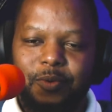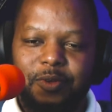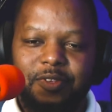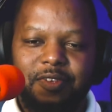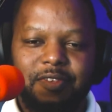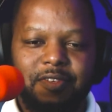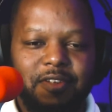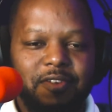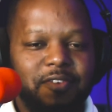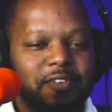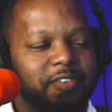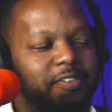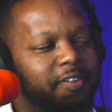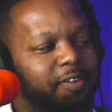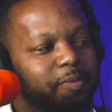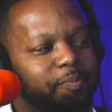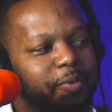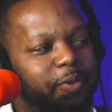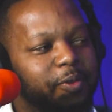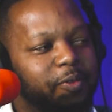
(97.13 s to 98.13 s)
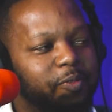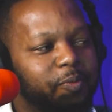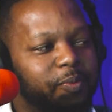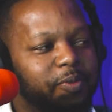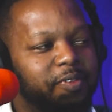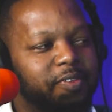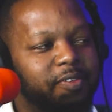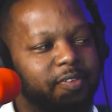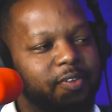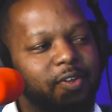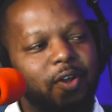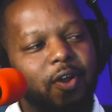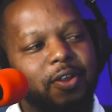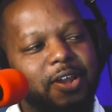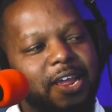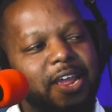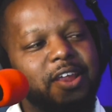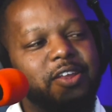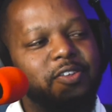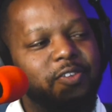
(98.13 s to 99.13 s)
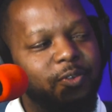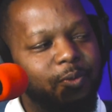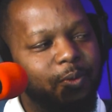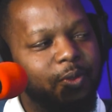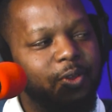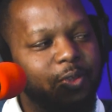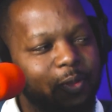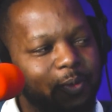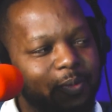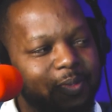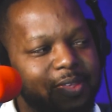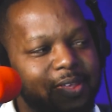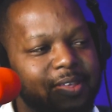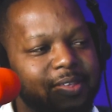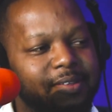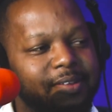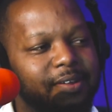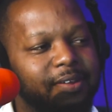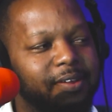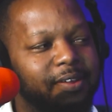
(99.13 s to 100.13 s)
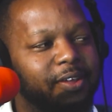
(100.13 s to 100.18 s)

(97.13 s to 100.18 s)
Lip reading: which is interesting because we've just gone into a new season.